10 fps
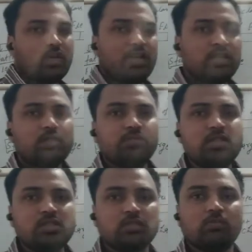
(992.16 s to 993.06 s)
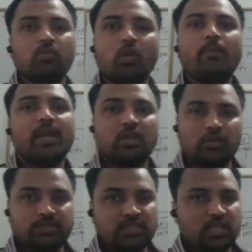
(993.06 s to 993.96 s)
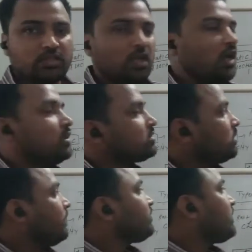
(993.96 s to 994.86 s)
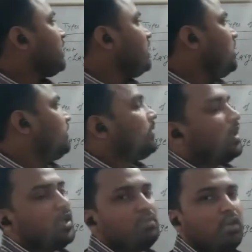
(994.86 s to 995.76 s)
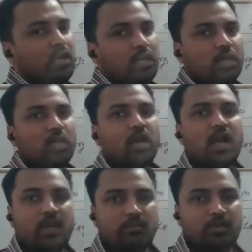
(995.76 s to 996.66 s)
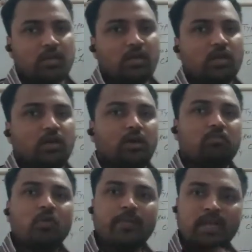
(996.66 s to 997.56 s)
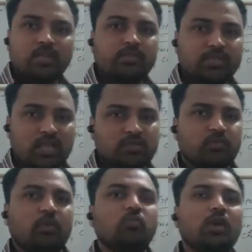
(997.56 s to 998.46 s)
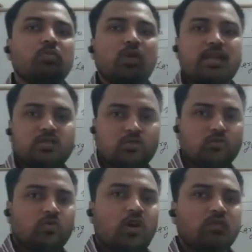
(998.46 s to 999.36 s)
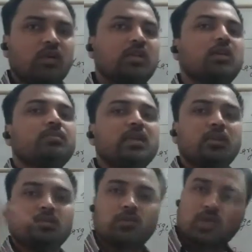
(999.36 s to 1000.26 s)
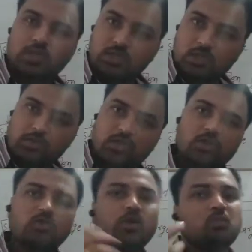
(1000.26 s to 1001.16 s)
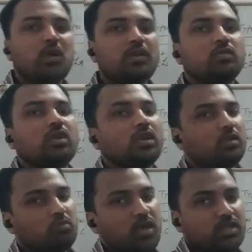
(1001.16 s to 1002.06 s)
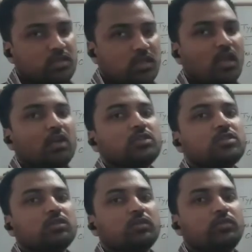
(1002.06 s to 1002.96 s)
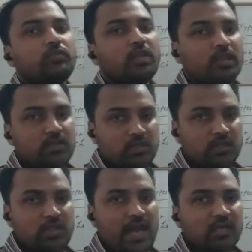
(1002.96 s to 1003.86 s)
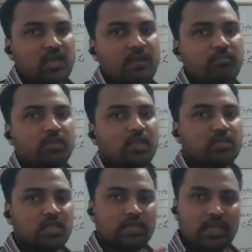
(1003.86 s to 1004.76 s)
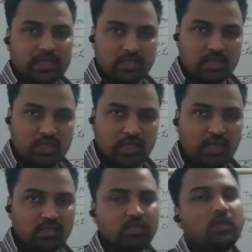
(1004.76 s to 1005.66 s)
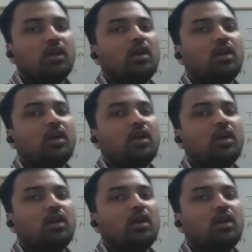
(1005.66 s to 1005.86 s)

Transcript: current means movement of charge. So if anybody have movement of charge from one point to or one terminal to another terminal or one point to another point, so in that time there is an electric current